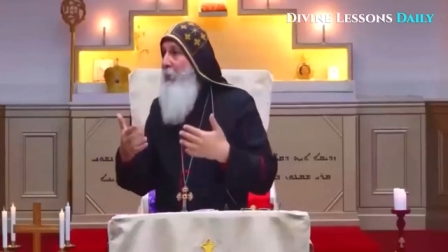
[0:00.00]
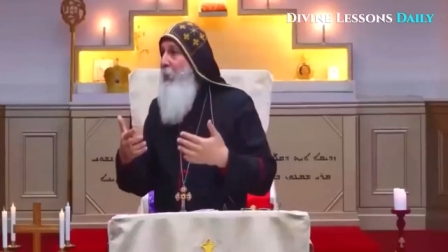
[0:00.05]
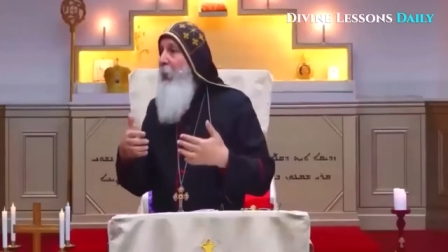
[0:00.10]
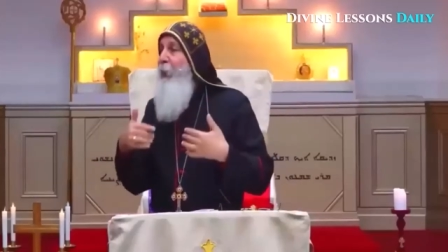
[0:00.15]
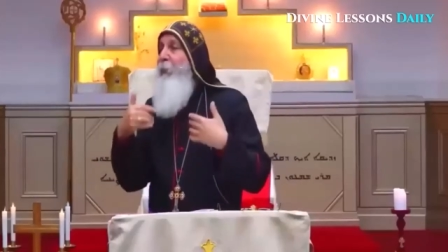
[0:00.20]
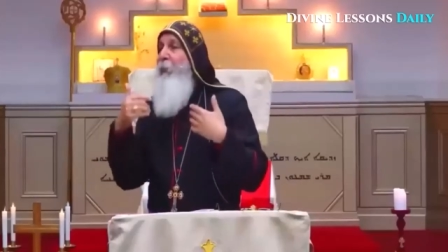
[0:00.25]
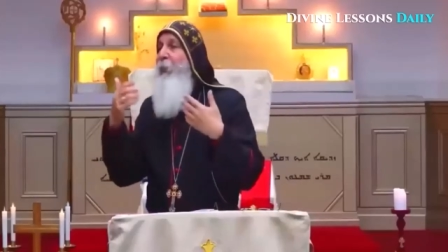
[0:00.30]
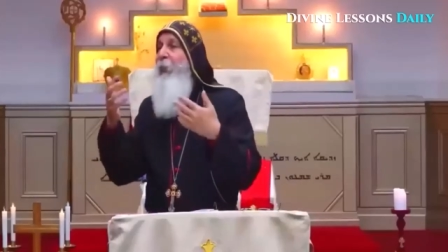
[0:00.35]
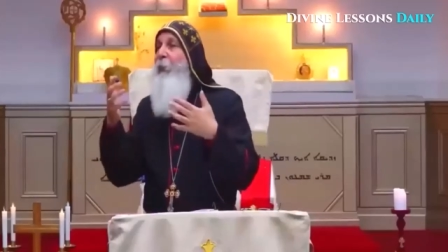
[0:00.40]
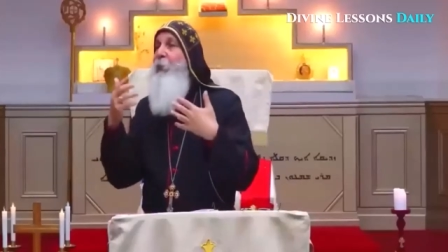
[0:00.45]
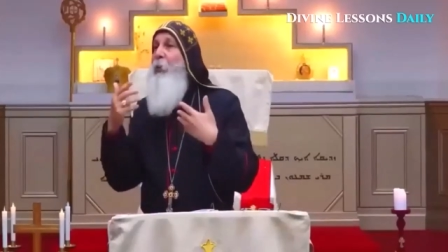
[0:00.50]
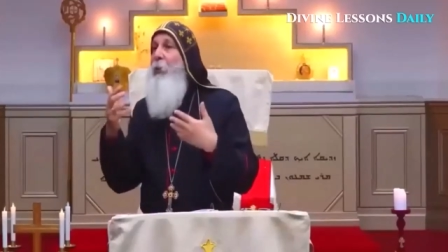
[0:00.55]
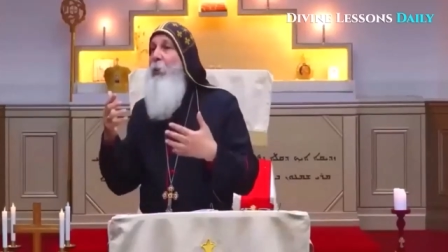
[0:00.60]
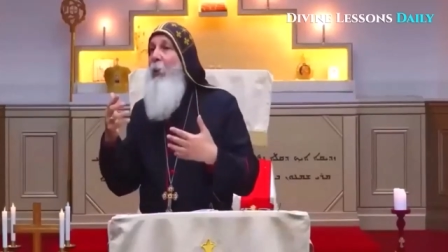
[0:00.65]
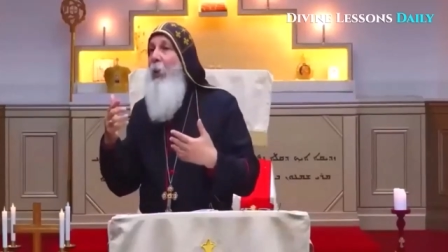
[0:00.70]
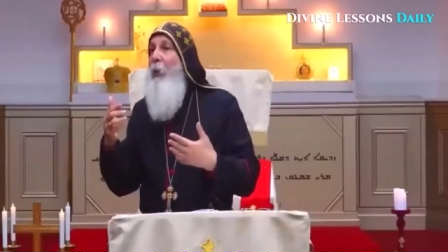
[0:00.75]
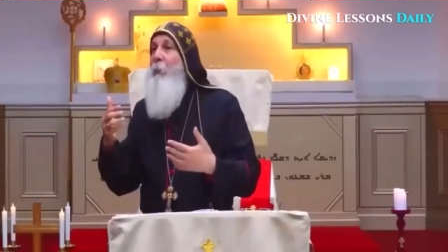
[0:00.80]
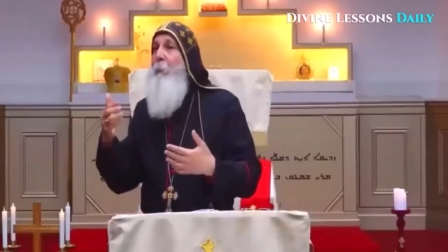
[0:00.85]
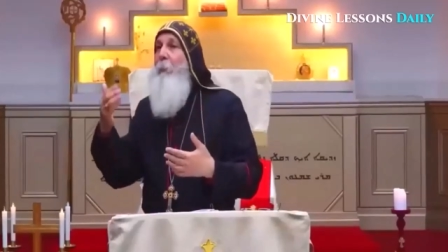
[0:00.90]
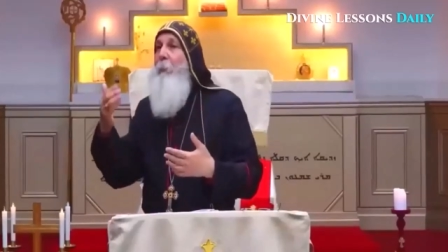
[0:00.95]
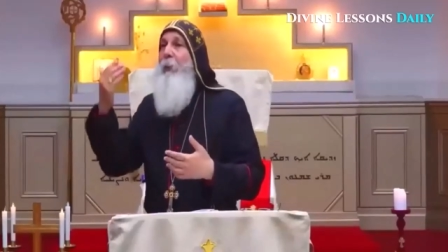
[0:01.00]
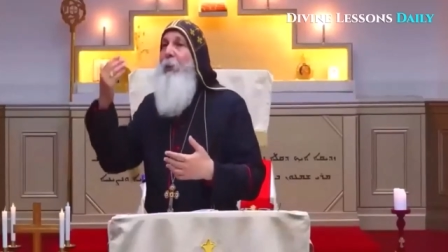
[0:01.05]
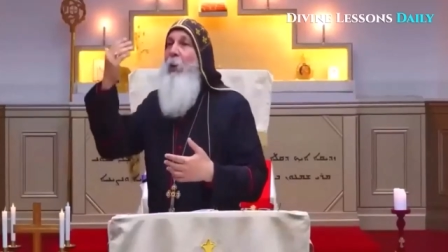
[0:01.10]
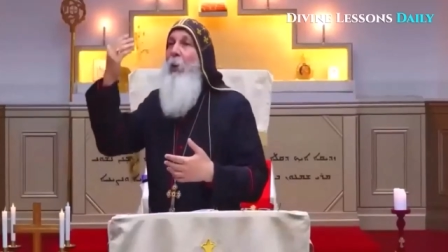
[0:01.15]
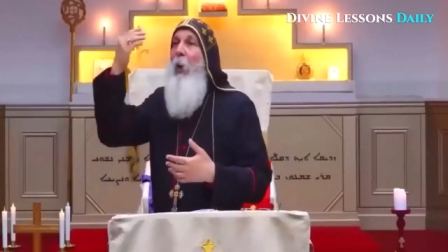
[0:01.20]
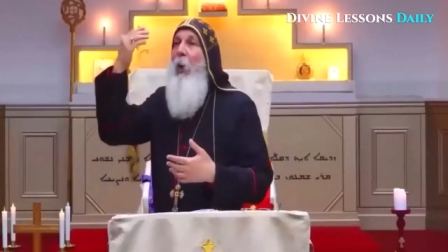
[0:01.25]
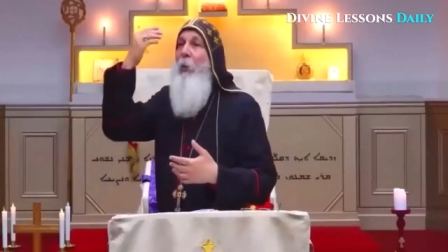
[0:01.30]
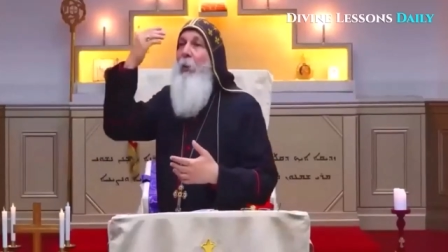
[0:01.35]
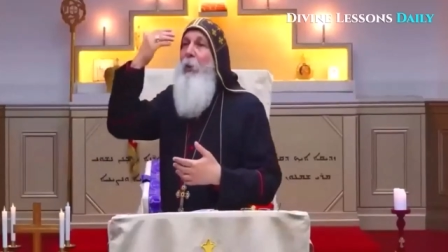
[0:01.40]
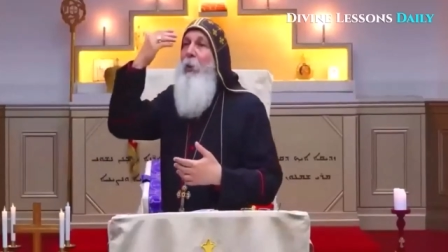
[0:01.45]
if we do not
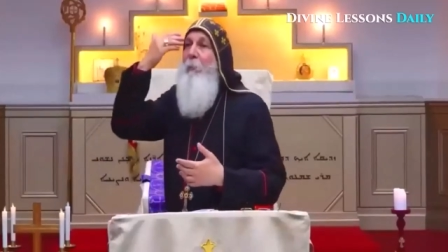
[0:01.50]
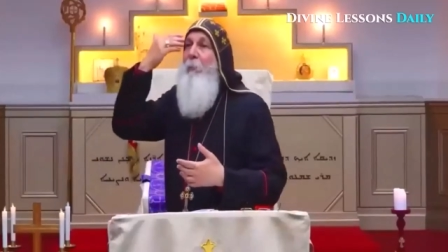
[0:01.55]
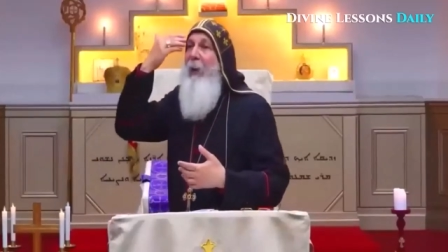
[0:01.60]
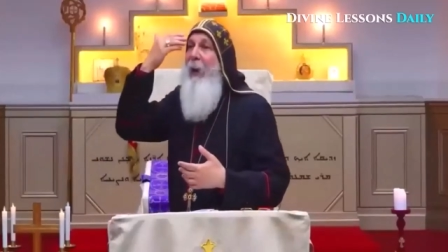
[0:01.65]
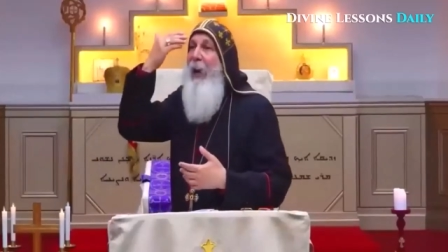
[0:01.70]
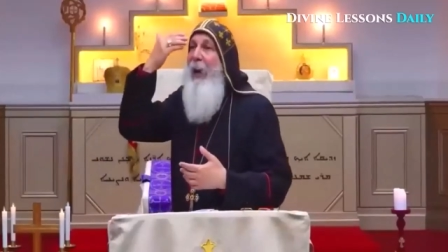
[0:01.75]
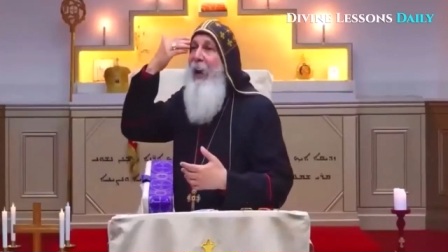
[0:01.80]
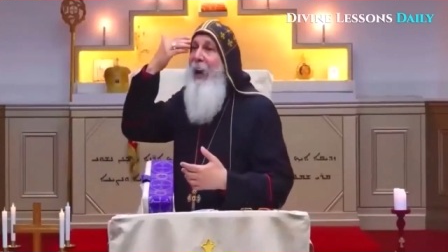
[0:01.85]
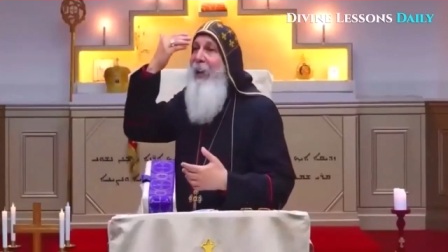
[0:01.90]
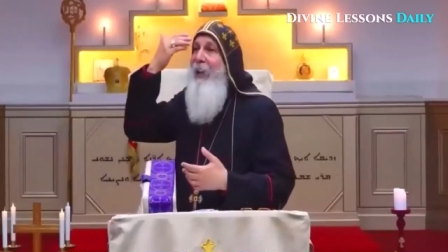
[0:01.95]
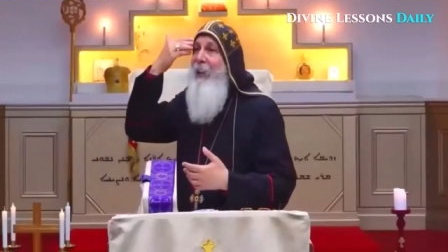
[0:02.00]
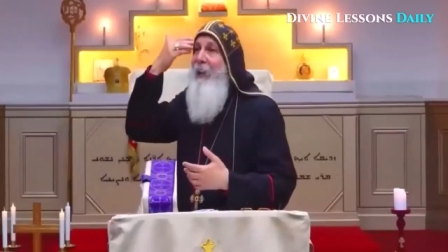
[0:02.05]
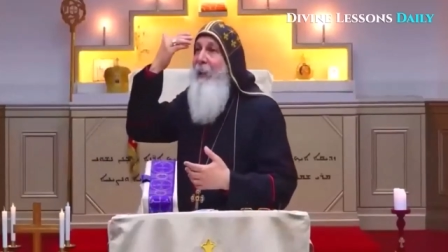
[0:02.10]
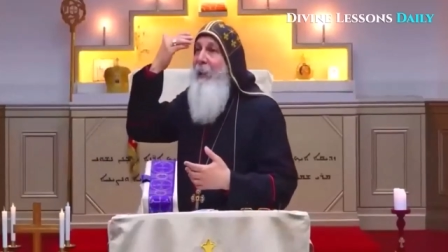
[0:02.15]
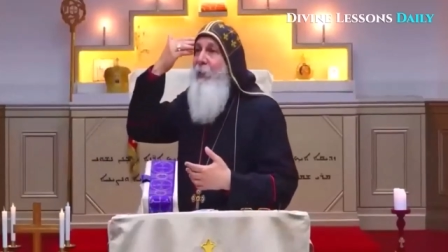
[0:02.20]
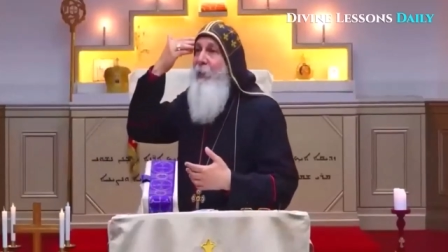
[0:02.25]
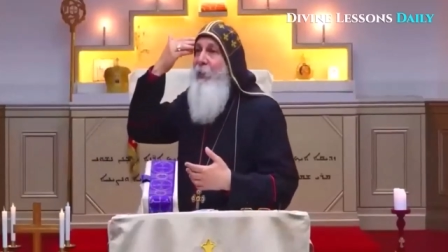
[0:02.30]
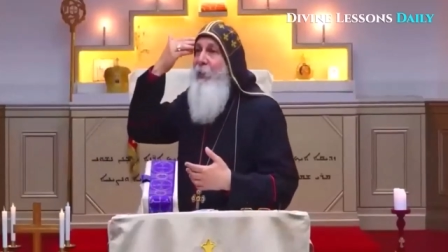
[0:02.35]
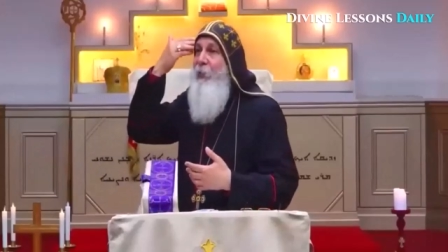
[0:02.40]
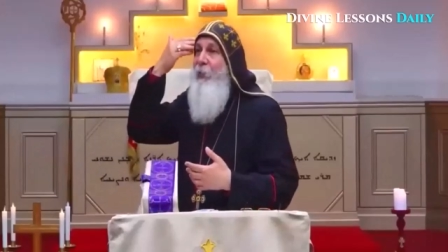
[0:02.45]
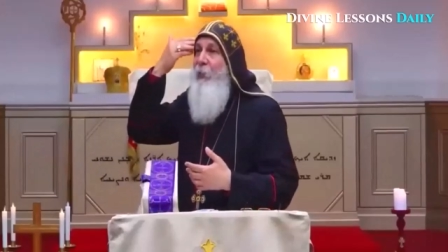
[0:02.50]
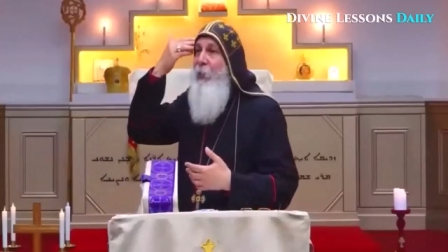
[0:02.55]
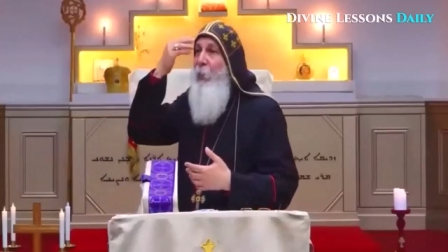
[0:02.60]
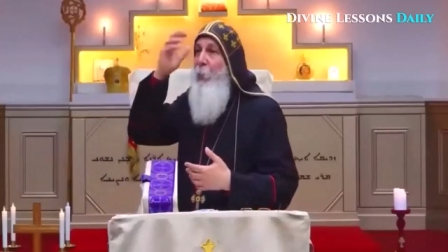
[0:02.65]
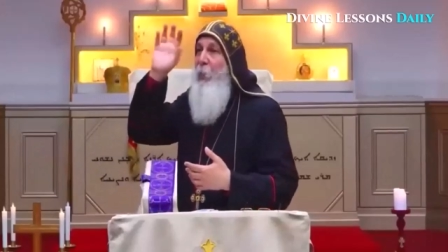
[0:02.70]
preoccupy this